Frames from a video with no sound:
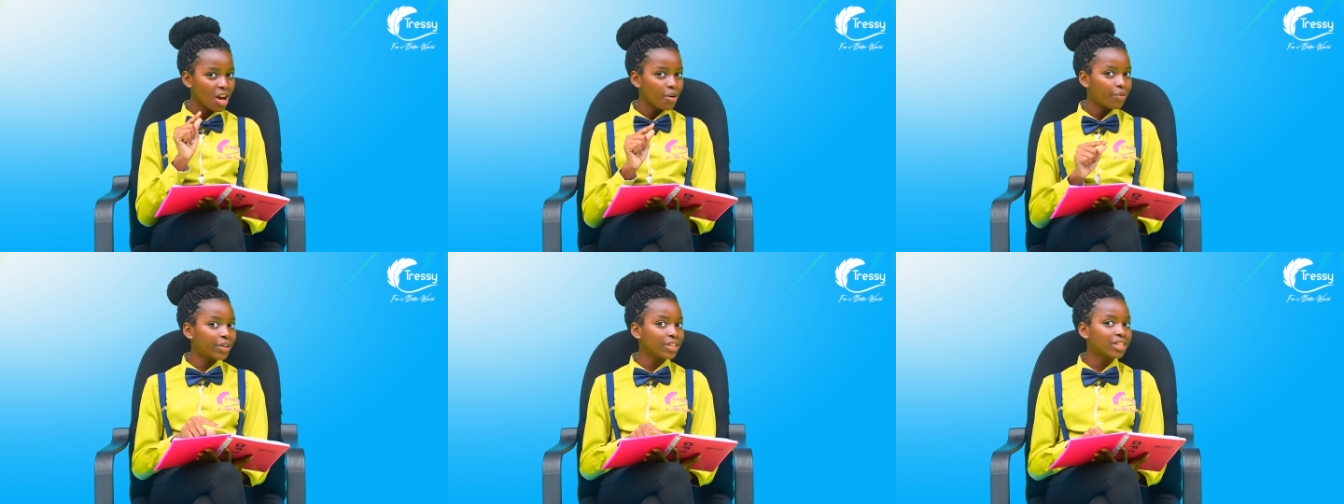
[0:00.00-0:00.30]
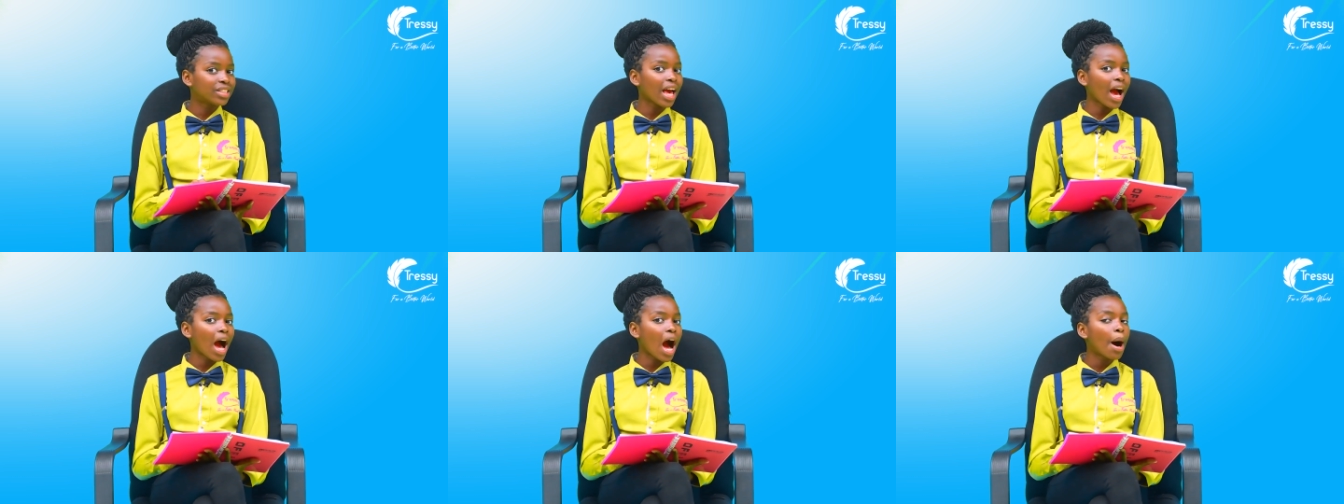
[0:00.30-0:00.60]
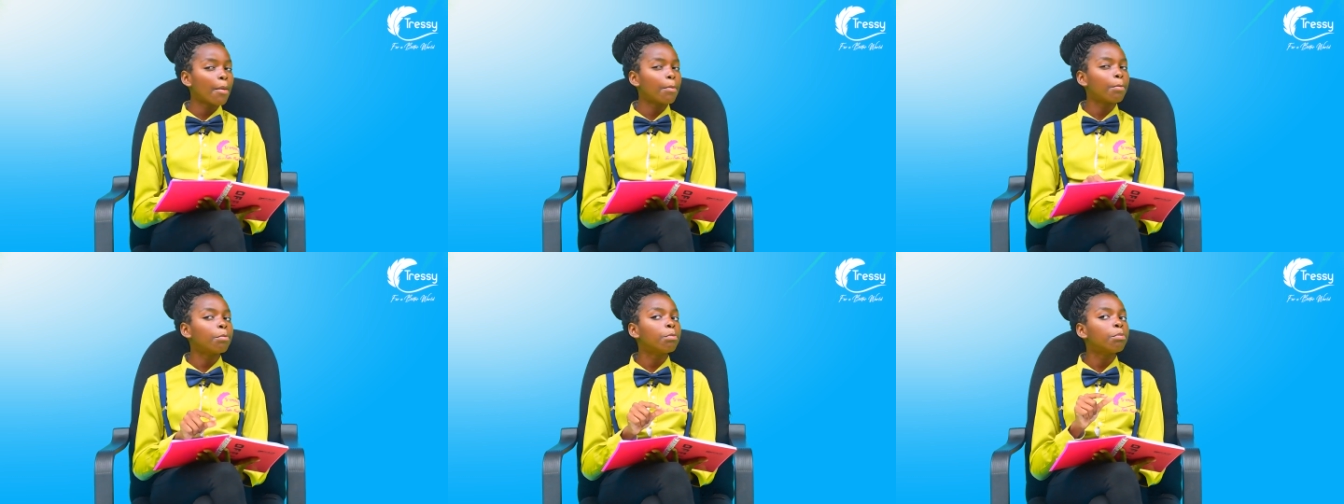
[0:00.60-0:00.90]
When you say
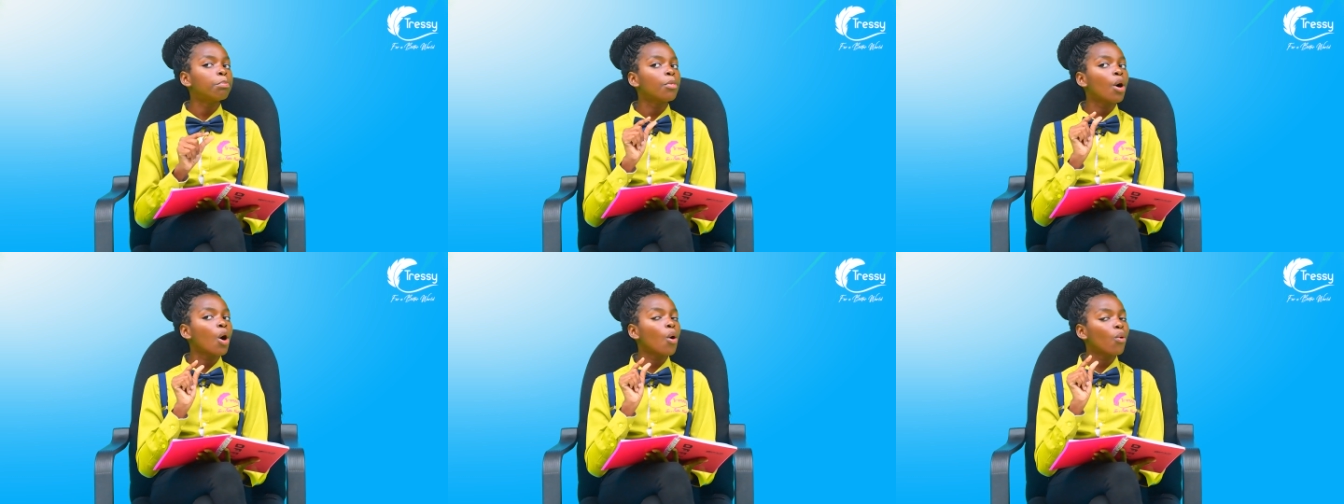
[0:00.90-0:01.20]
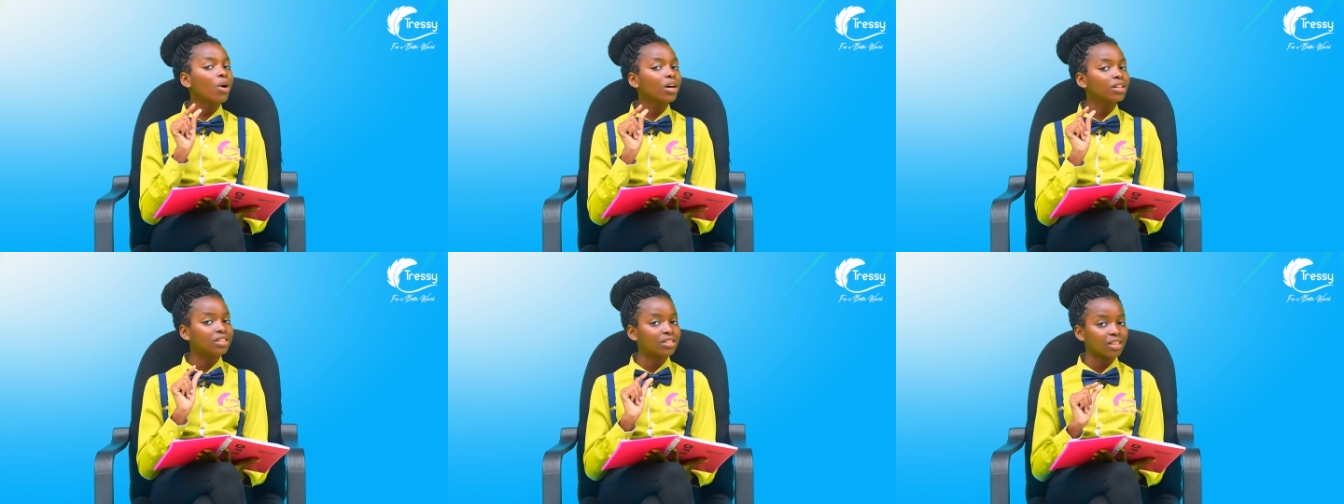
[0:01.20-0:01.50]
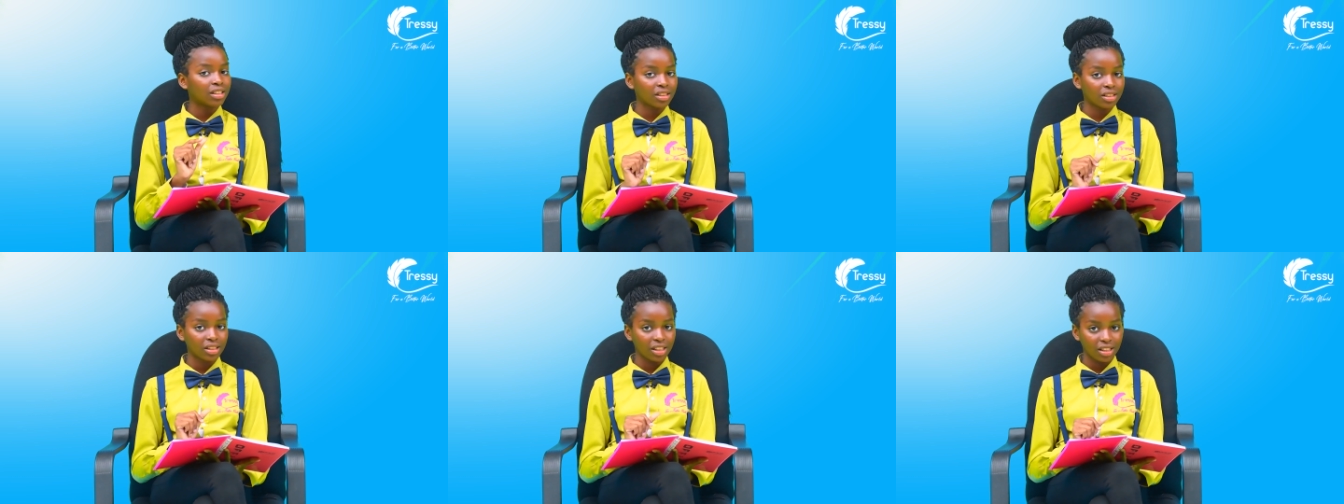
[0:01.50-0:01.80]
I'm more
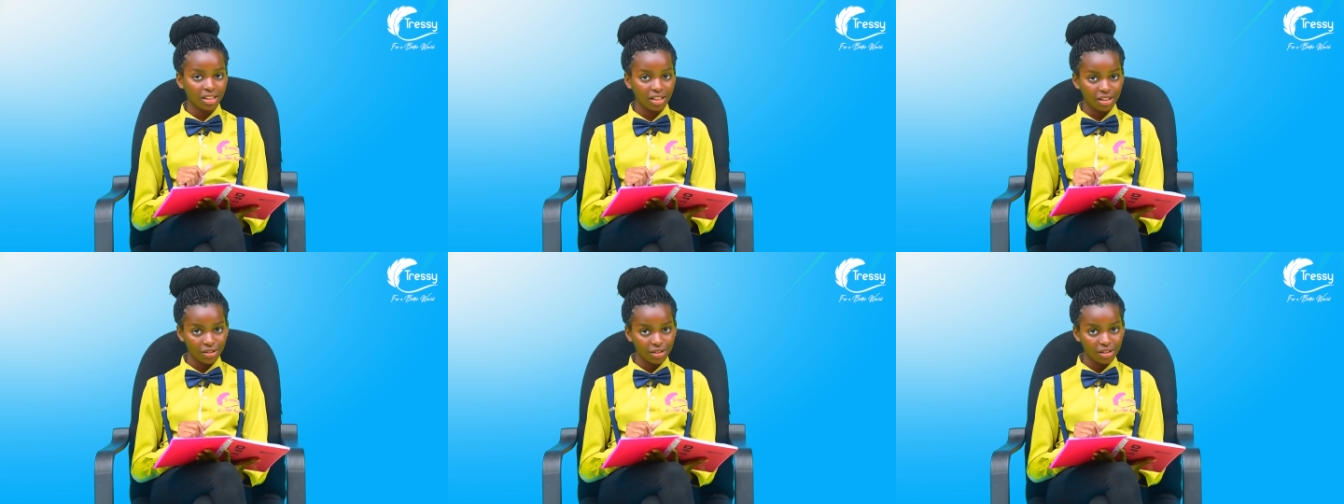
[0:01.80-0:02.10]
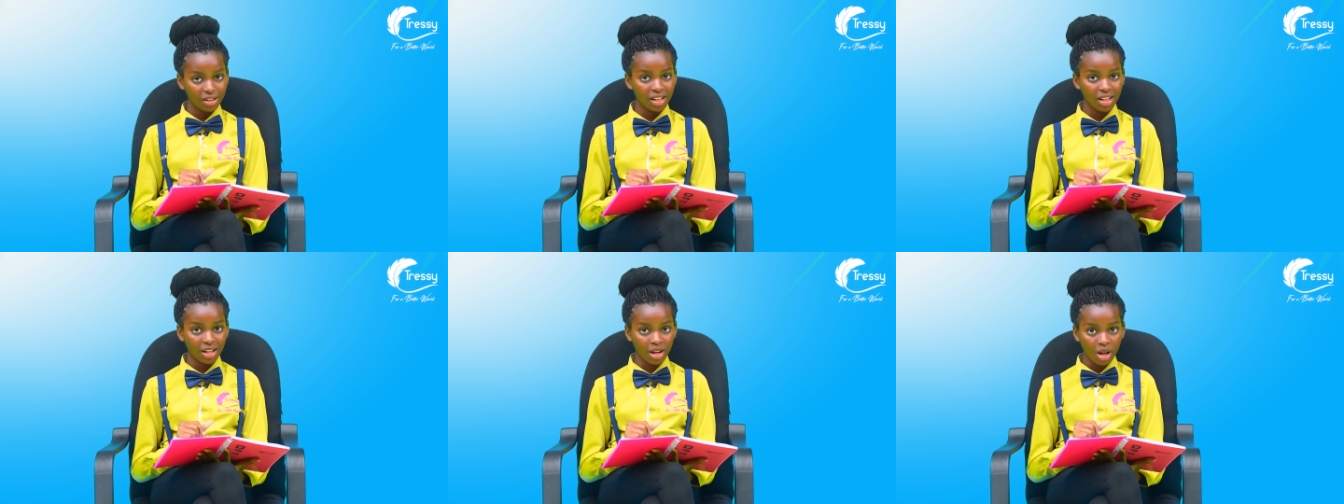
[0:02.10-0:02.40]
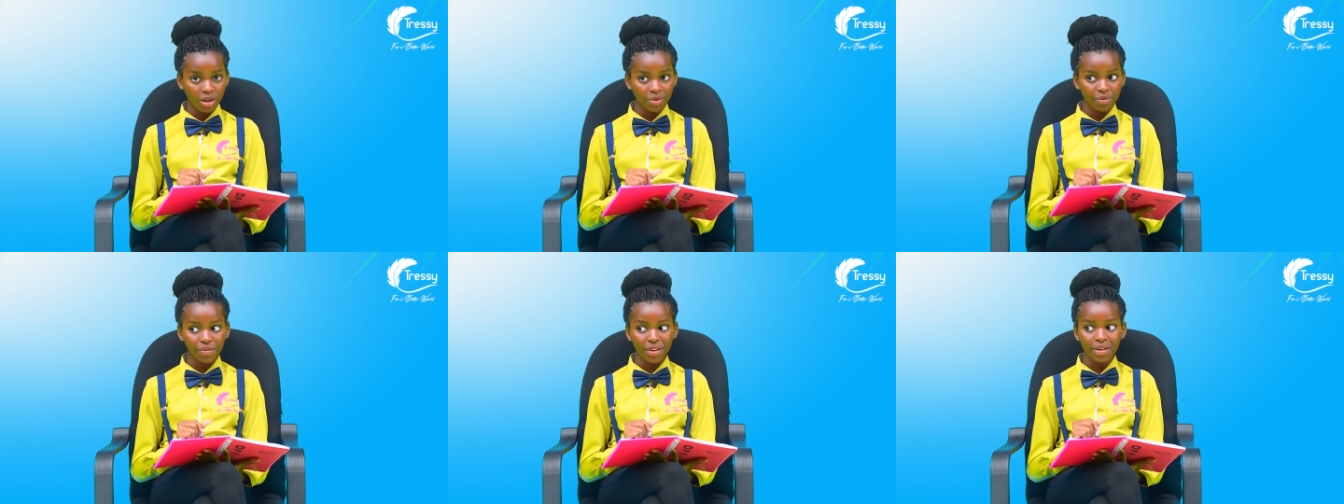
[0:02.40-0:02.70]
than
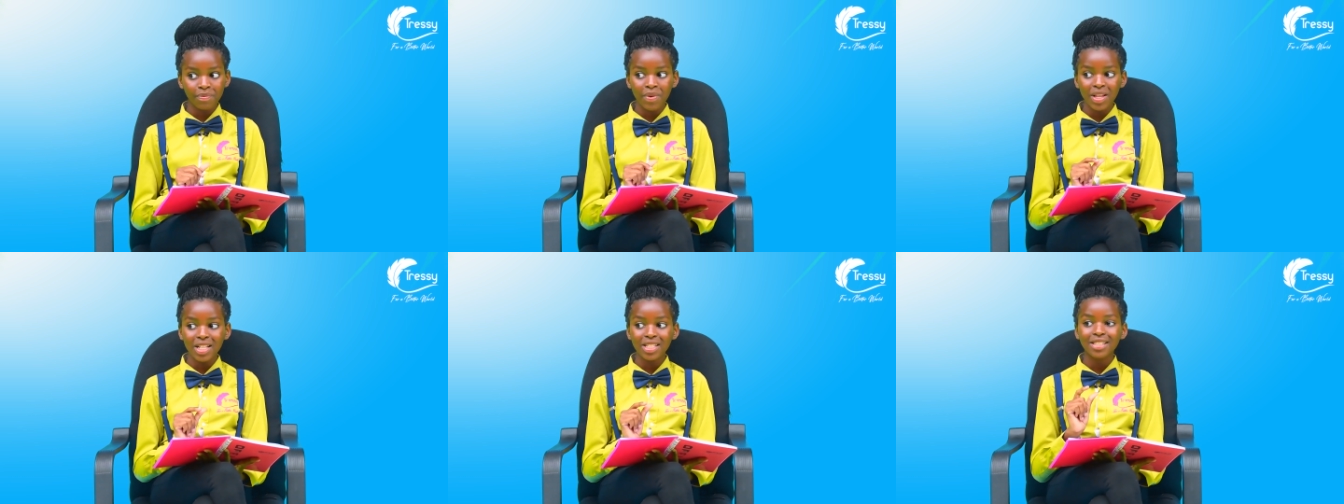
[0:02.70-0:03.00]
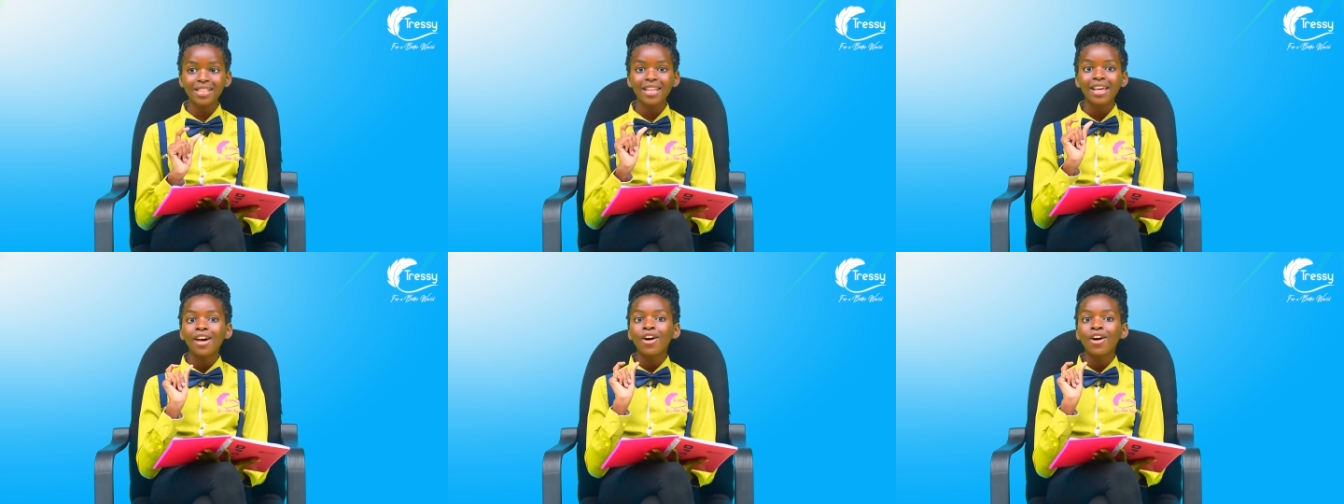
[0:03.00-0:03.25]
enough, it means